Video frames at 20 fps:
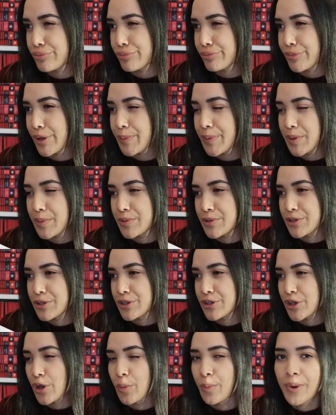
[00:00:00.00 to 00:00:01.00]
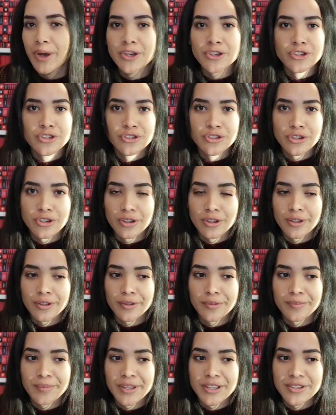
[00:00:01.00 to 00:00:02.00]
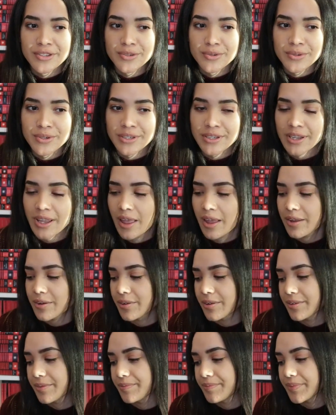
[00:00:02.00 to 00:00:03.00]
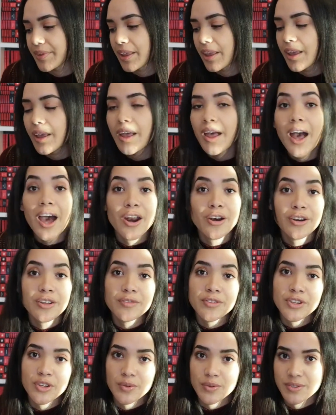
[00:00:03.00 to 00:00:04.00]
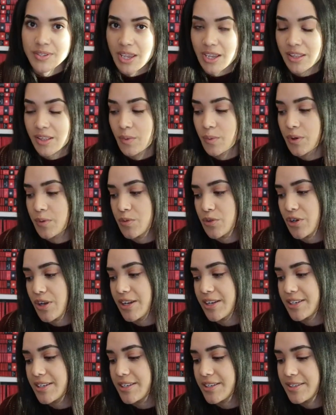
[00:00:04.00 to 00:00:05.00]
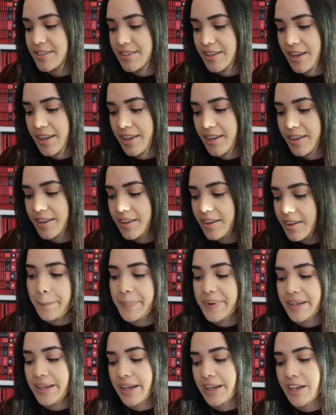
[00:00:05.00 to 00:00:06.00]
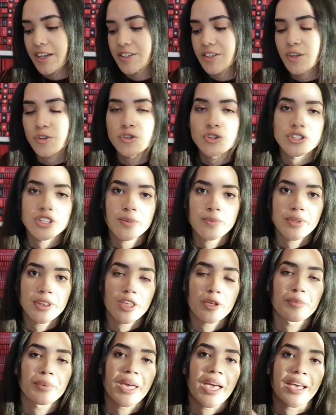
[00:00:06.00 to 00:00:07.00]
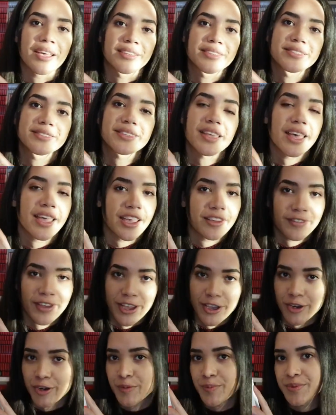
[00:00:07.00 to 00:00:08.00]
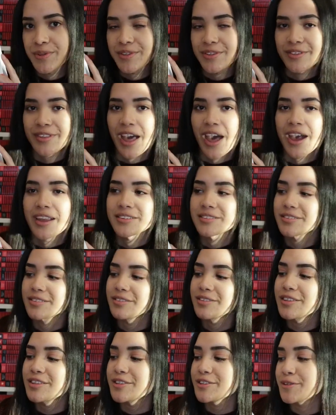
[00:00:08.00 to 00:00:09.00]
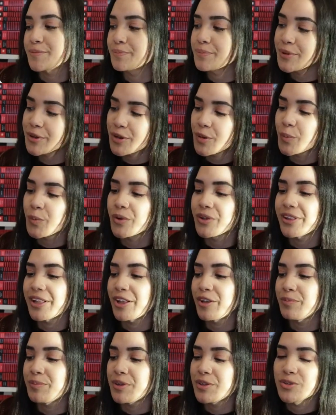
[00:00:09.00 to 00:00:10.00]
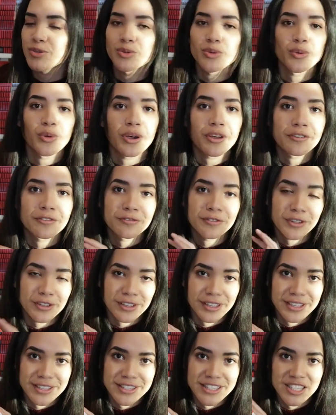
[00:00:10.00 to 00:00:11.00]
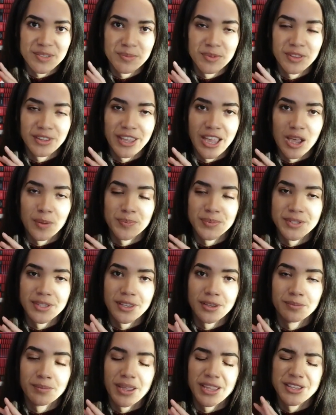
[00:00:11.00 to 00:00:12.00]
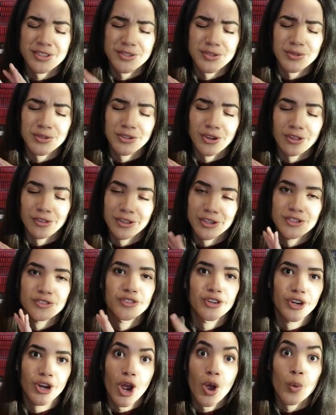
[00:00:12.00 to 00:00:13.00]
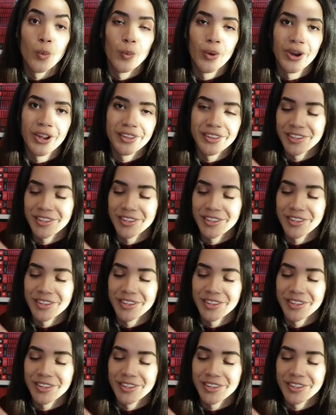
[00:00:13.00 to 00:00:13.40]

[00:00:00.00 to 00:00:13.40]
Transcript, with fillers: maybe it was just so much to, um, history. Uh, I don't even know exactly what I'm trying to say, but I guess I'll just sum it up as I have high hopes that this book will help me to fill in some of the gaps in my history knowledge for where I